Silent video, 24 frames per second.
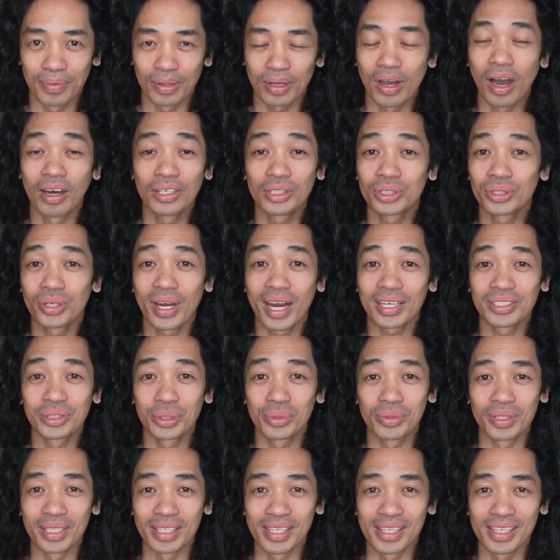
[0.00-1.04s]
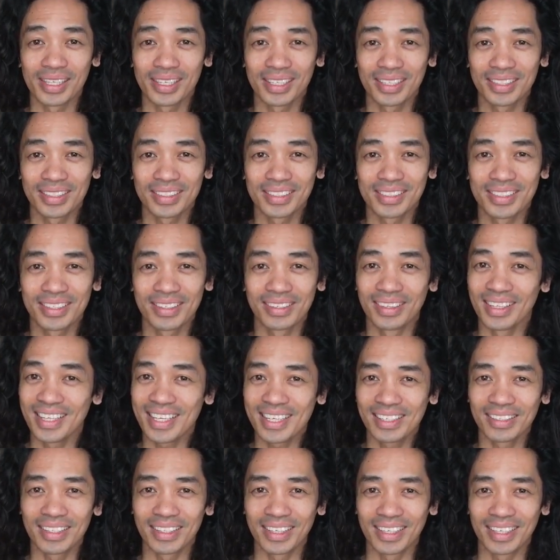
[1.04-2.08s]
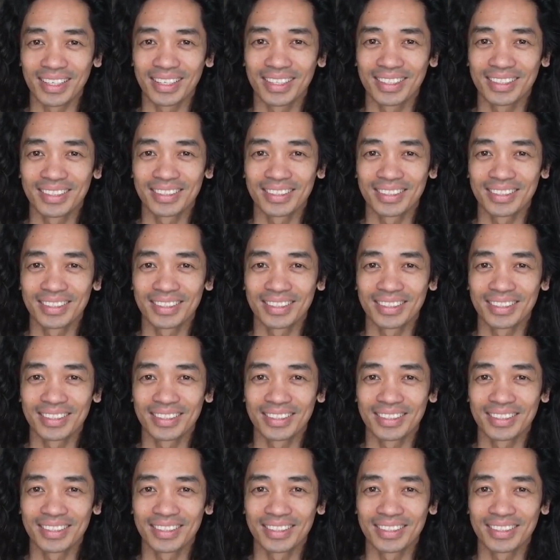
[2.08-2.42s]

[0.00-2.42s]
contractually, legally.